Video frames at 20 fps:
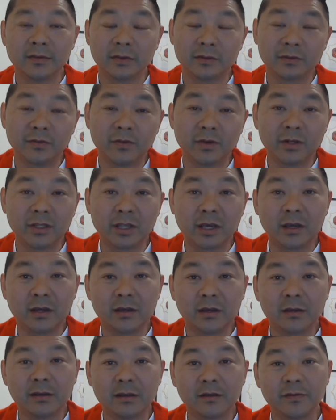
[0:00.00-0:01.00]
even
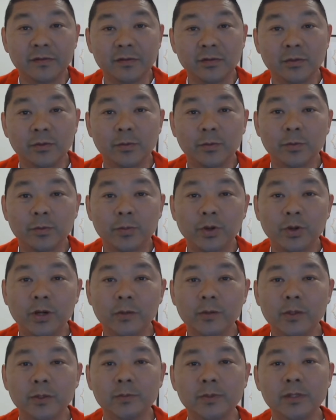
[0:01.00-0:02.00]
4.5, you
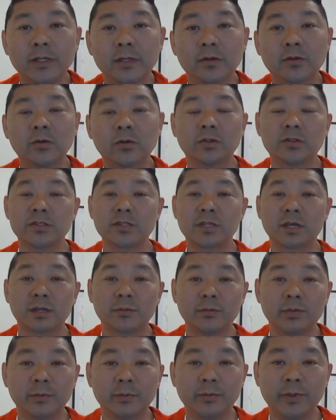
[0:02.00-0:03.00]
probably could
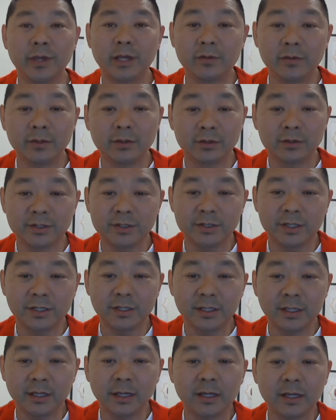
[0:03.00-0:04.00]
start preparing your
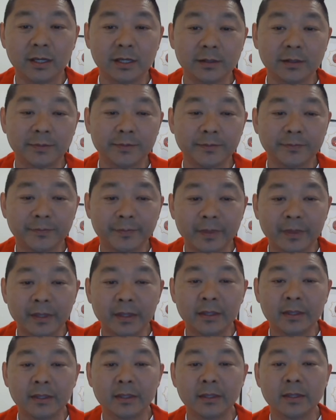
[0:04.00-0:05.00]
CDR.
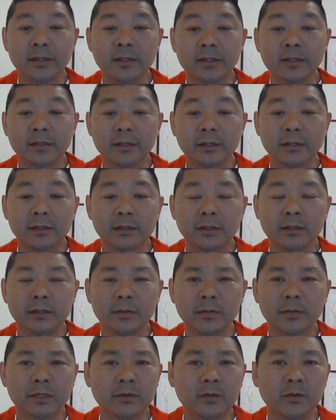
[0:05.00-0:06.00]

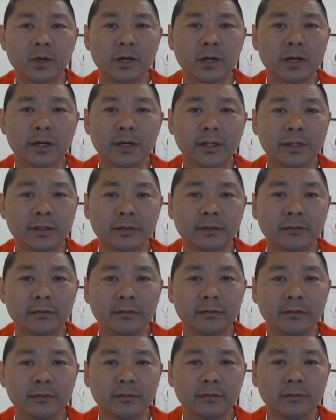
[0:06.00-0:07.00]
But why?
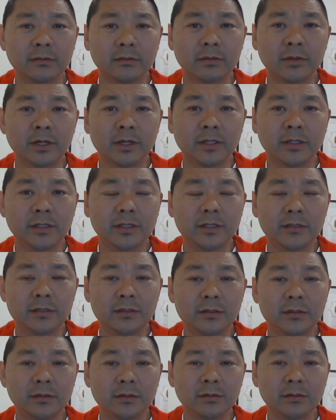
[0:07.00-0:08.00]

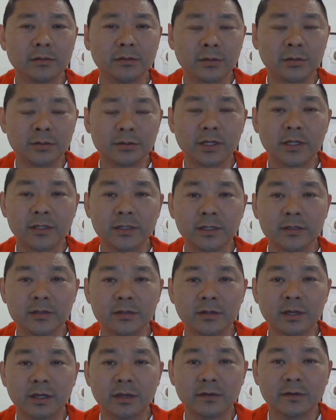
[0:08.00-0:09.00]
Don't I need
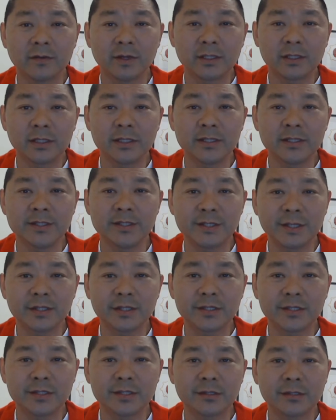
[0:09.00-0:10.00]
to have at least
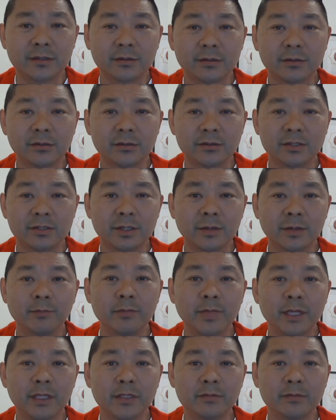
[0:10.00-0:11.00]
6 to
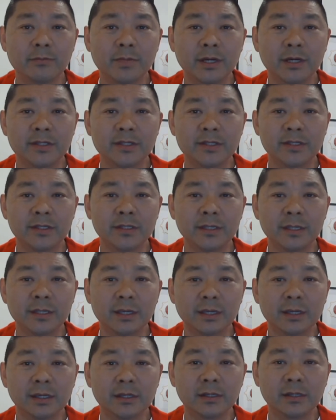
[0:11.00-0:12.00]
submit my
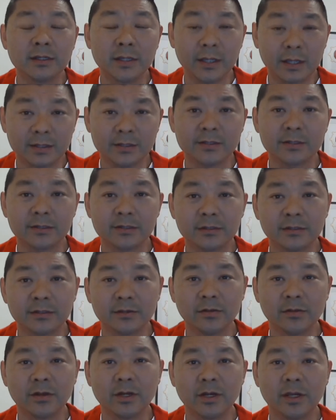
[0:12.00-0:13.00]
CDR? Yes,
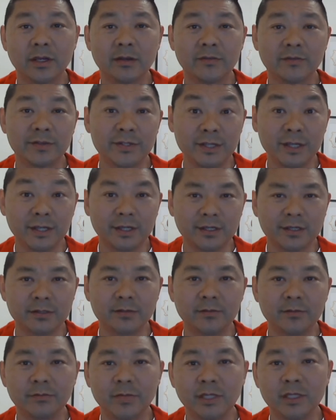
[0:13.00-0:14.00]
you gotta have
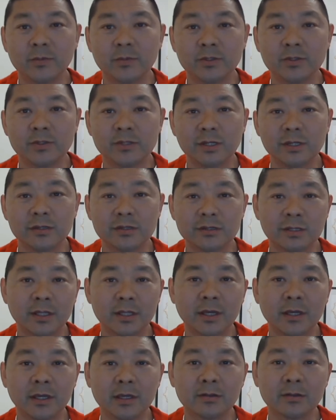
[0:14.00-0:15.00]
6, minimum 6
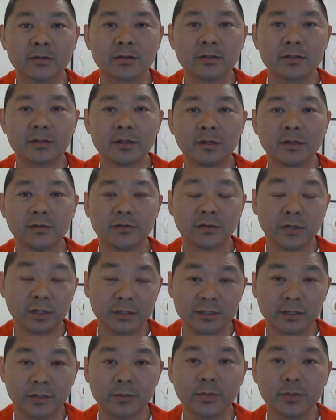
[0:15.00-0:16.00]
in IELTS, for
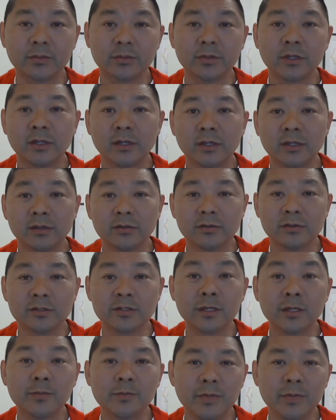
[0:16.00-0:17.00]
example, to
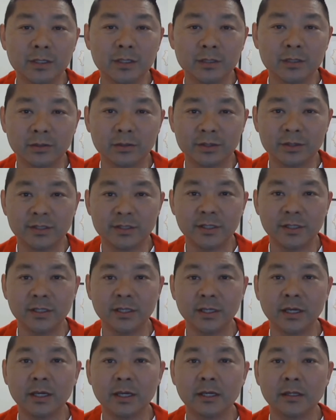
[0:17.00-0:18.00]
submit your
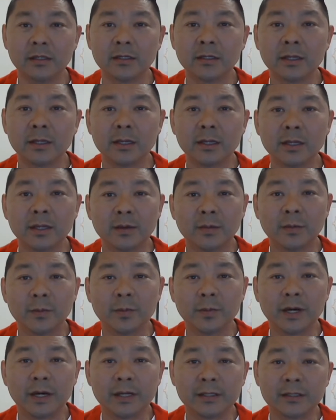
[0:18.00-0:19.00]
CDR.
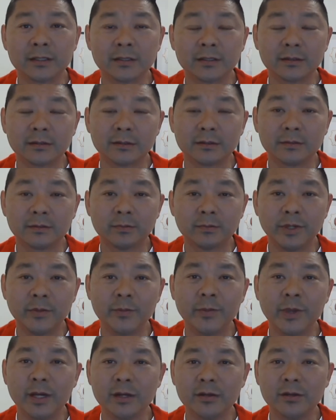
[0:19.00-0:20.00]
But
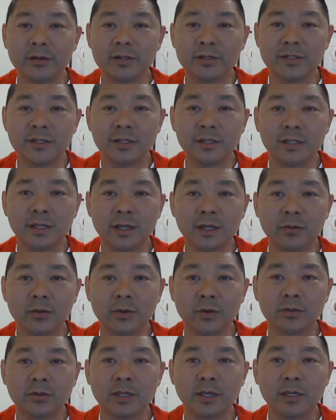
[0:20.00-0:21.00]
preparing your CDR
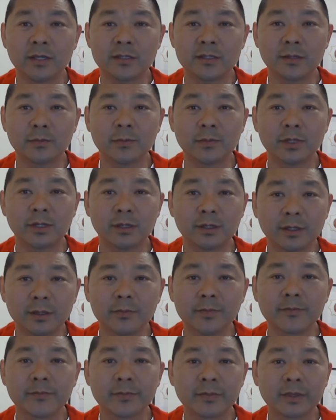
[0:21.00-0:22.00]
will take some
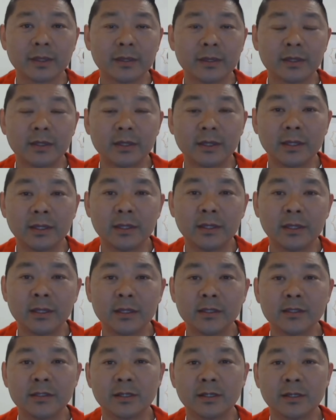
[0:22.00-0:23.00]
time,
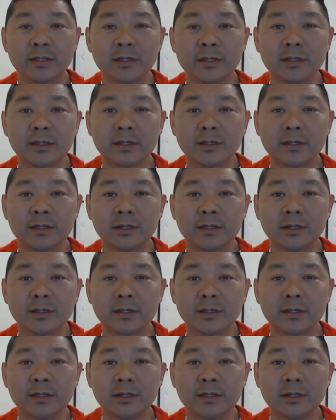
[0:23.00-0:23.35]
and